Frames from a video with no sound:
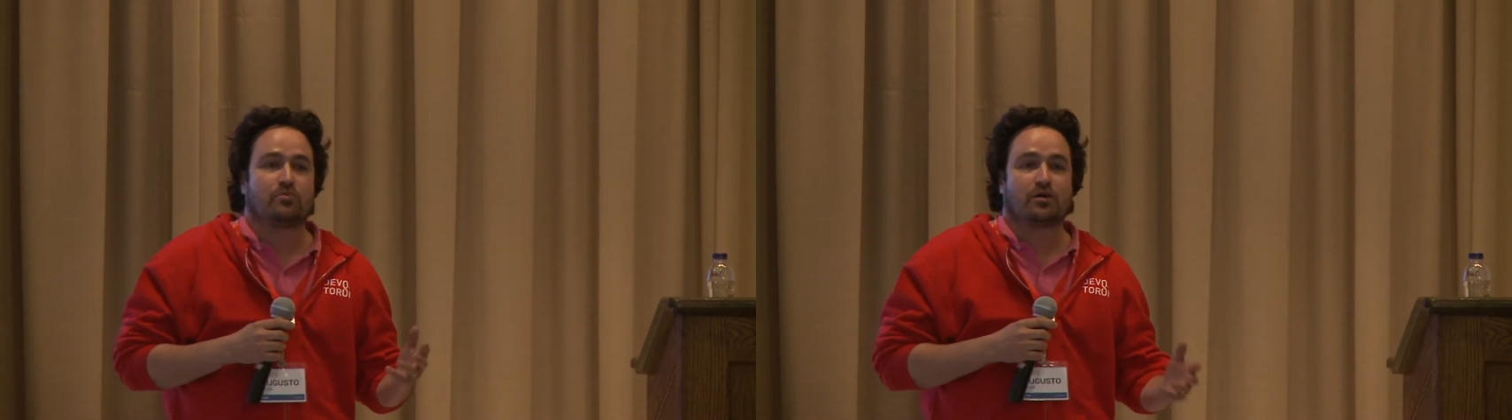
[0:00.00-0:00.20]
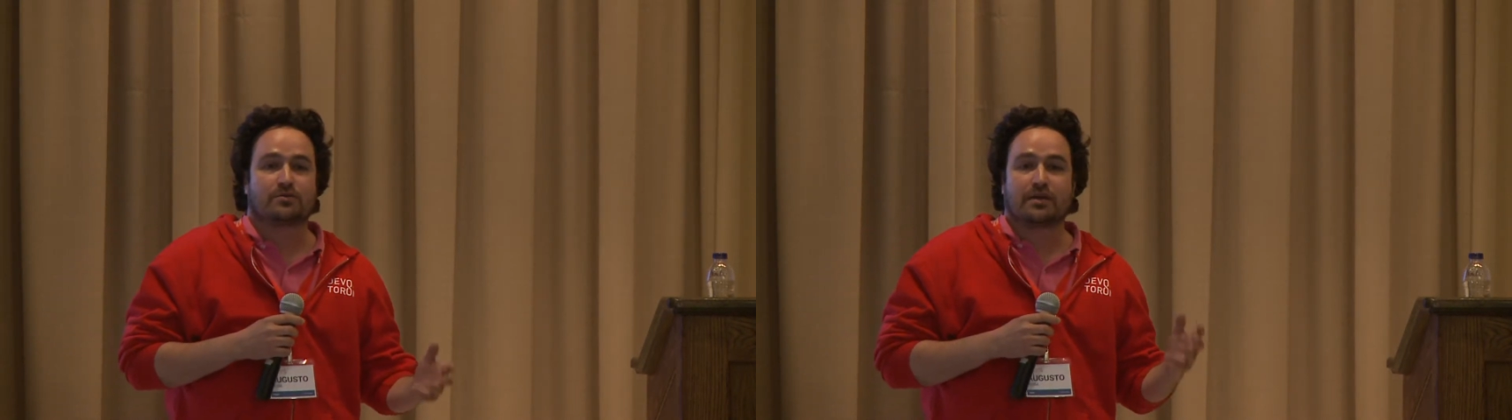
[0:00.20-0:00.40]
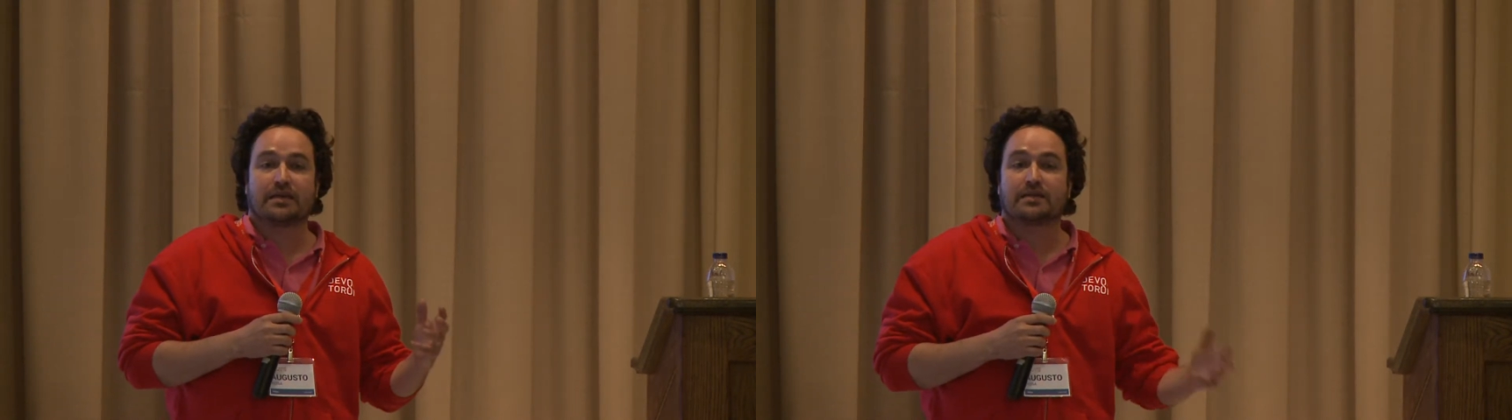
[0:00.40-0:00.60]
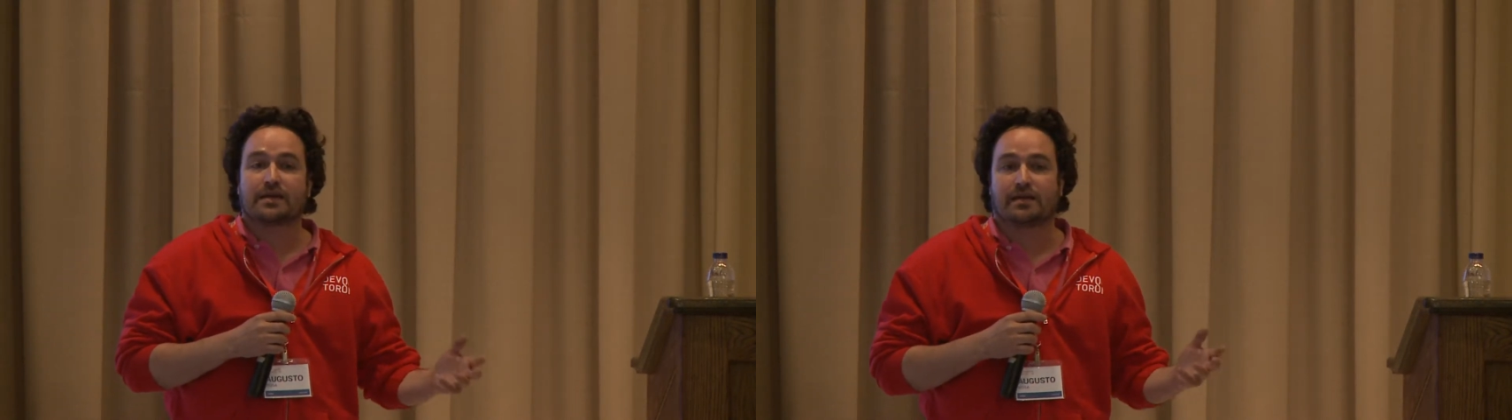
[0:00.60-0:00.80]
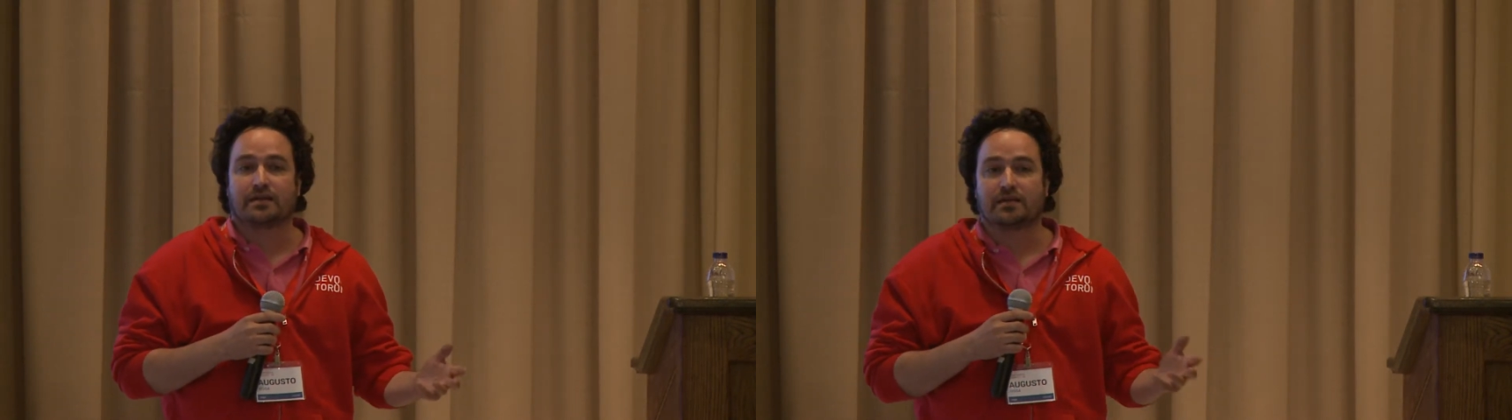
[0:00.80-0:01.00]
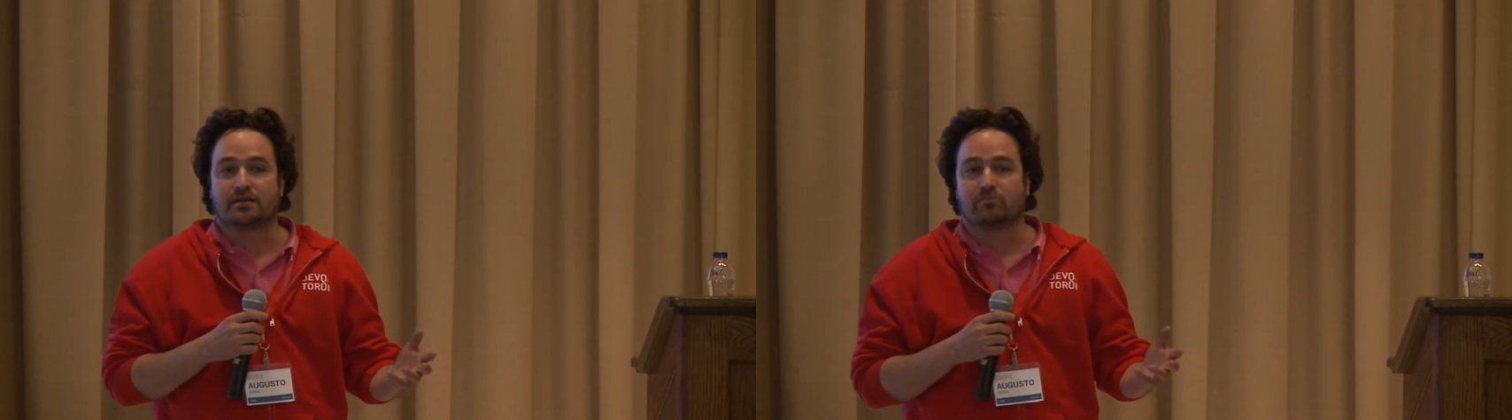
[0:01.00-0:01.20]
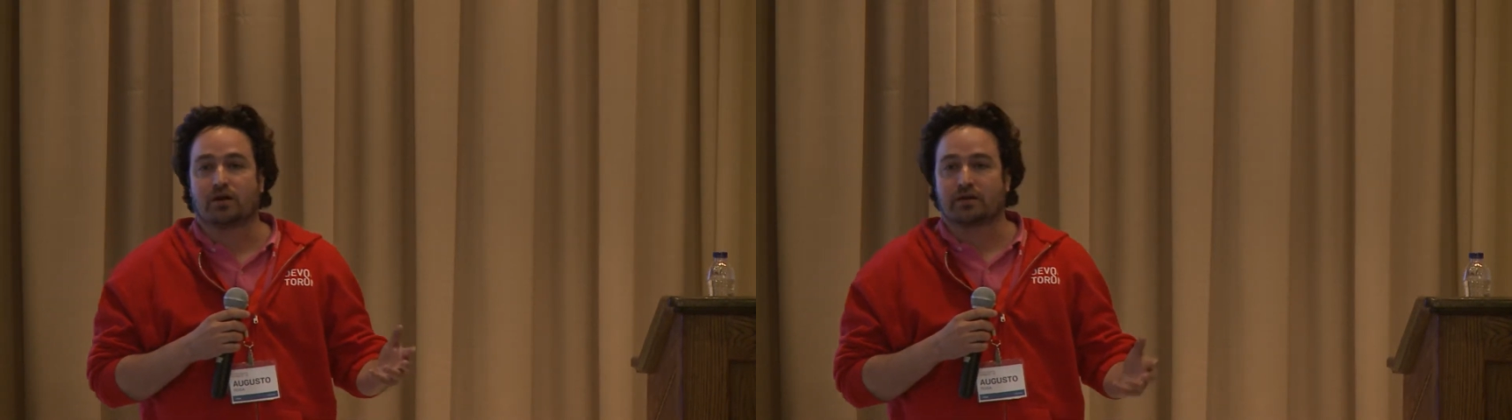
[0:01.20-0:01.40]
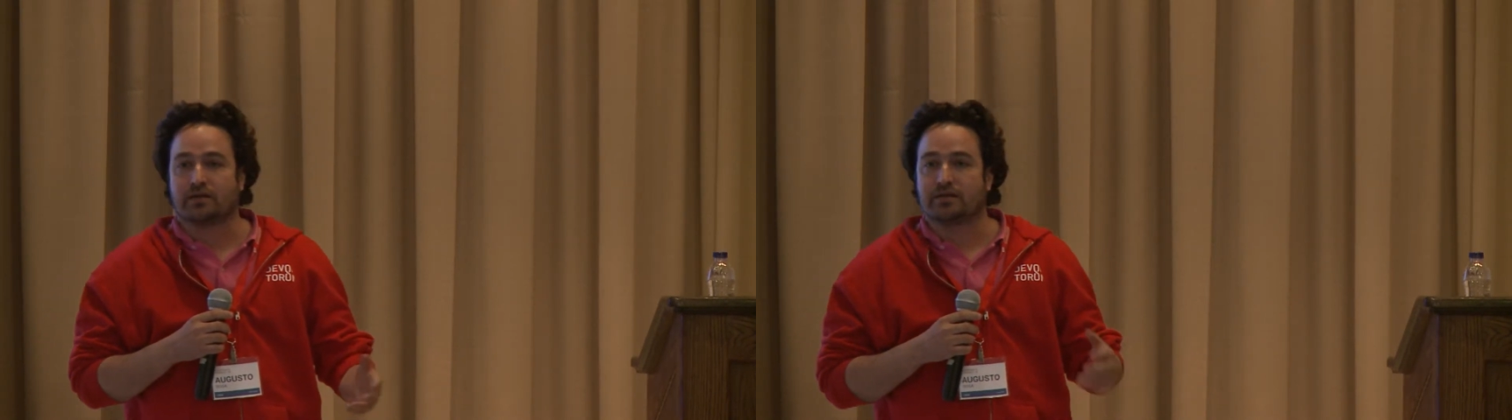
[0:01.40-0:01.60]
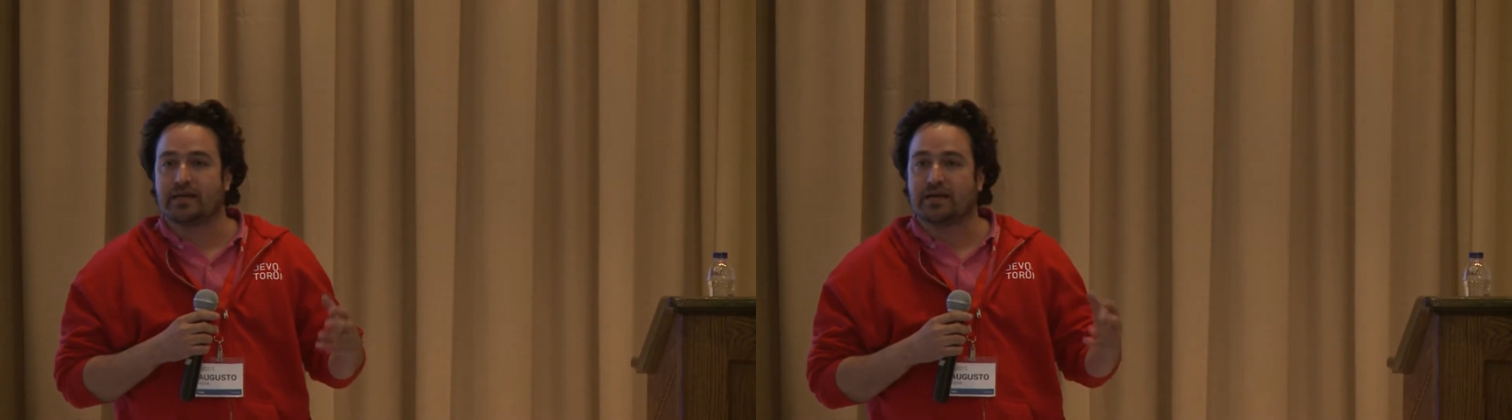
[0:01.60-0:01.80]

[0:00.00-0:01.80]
about in the Canadian market,